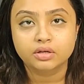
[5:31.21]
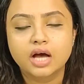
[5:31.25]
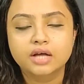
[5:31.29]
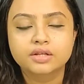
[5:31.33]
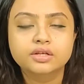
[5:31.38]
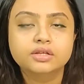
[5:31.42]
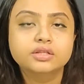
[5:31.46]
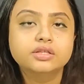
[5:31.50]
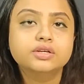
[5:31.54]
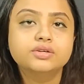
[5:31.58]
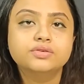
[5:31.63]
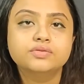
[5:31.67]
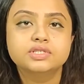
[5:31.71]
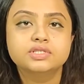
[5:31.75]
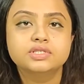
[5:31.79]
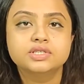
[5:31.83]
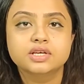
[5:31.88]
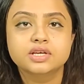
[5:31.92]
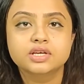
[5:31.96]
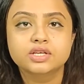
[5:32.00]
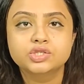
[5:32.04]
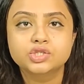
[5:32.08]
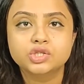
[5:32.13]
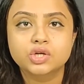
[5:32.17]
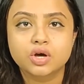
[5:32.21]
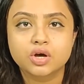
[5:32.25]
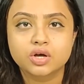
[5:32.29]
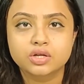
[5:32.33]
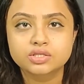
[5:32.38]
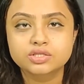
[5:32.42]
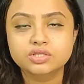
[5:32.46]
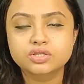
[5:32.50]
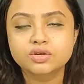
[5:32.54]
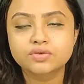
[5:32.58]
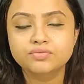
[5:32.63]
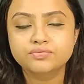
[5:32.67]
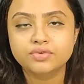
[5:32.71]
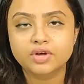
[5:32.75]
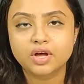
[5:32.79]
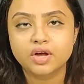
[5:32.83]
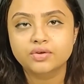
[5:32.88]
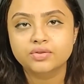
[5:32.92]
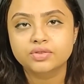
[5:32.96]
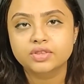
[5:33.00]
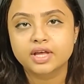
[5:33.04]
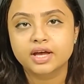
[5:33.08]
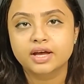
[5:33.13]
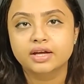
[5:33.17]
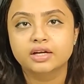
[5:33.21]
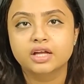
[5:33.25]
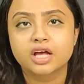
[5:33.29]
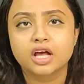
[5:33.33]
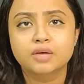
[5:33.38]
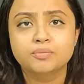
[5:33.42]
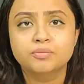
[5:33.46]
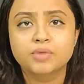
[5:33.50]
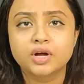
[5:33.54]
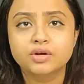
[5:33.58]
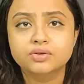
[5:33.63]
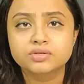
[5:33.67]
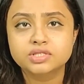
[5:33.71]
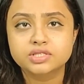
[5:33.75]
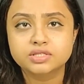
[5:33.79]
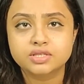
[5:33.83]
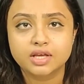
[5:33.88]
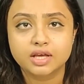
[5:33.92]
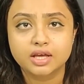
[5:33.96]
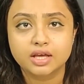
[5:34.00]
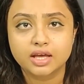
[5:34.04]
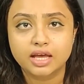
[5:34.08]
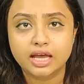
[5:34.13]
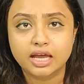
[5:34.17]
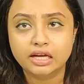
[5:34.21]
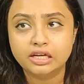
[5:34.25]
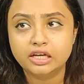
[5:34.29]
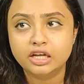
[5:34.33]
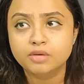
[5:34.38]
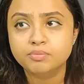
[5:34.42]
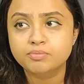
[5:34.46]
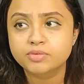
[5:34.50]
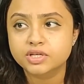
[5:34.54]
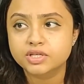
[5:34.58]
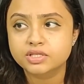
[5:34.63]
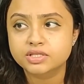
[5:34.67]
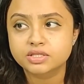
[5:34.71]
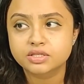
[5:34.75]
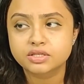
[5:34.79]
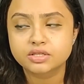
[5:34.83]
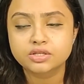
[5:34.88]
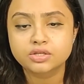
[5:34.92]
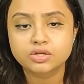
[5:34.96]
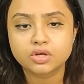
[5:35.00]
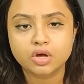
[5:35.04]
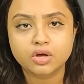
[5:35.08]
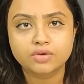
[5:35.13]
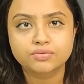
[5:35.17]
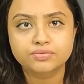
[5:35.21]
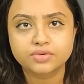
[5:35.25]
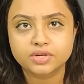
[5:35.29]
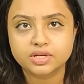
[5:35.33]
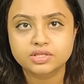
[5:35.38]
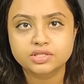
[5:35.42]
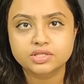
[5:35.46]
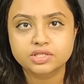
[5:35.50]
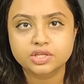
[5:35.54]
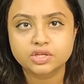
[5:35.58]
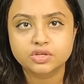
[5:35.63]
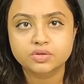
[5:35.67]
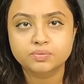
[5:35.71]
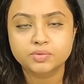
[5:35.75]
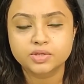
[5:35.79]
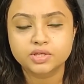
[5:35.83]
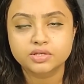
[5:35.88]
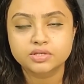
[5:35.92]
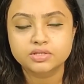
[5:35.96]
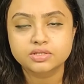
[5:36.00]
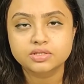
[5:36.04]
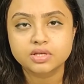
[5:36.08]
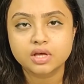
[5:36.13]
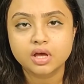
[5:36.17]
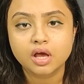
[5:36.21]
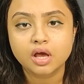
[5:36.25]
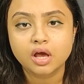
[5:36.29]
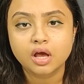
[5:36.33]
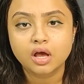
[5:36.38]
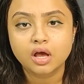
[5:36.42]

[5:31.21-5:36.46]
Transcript: Another research also found that about 80% of consumers,